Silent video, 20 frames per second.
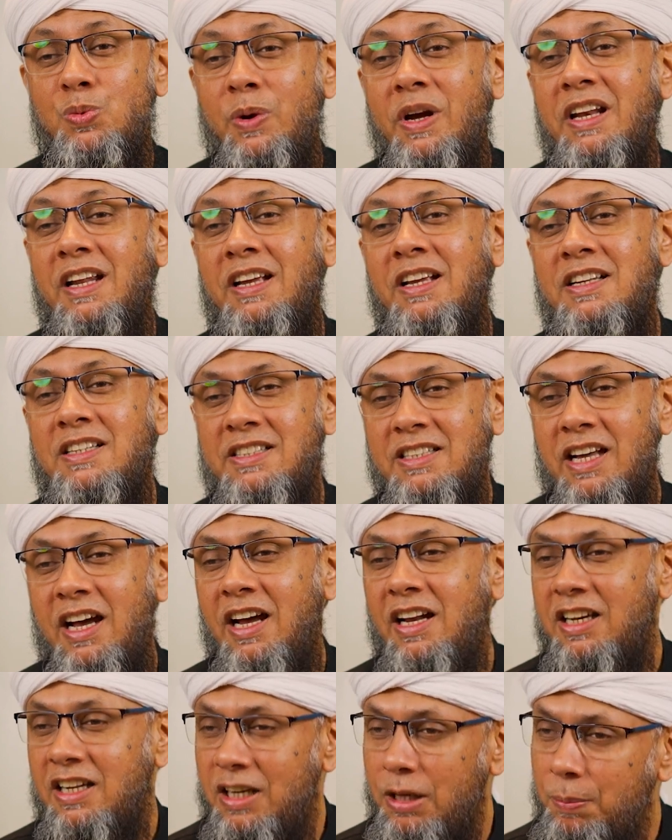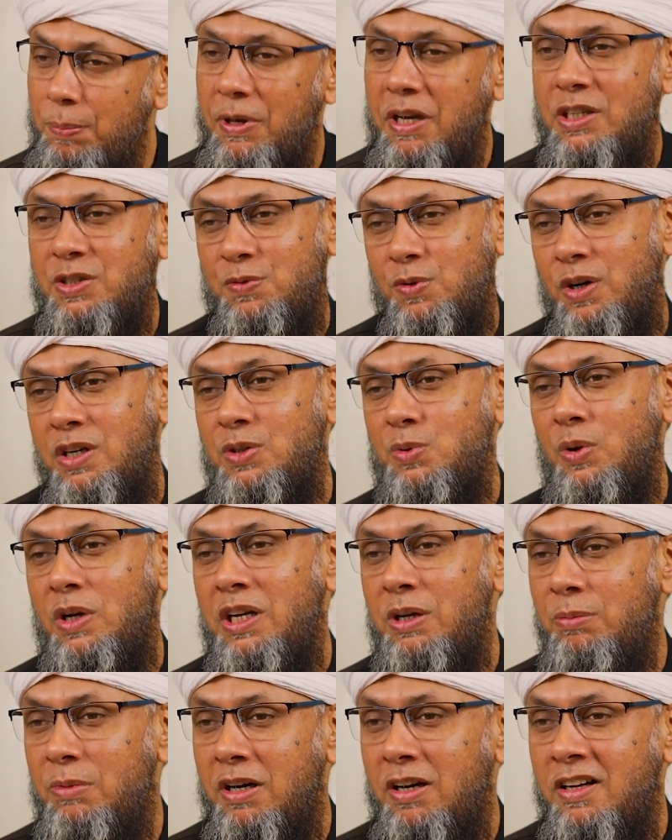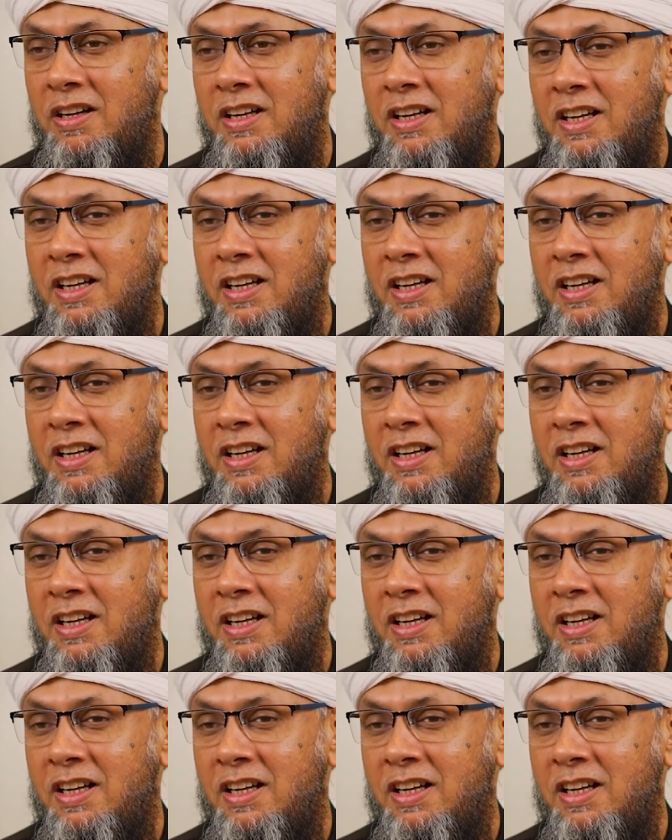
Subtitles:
wedding is that, he pays for his walima.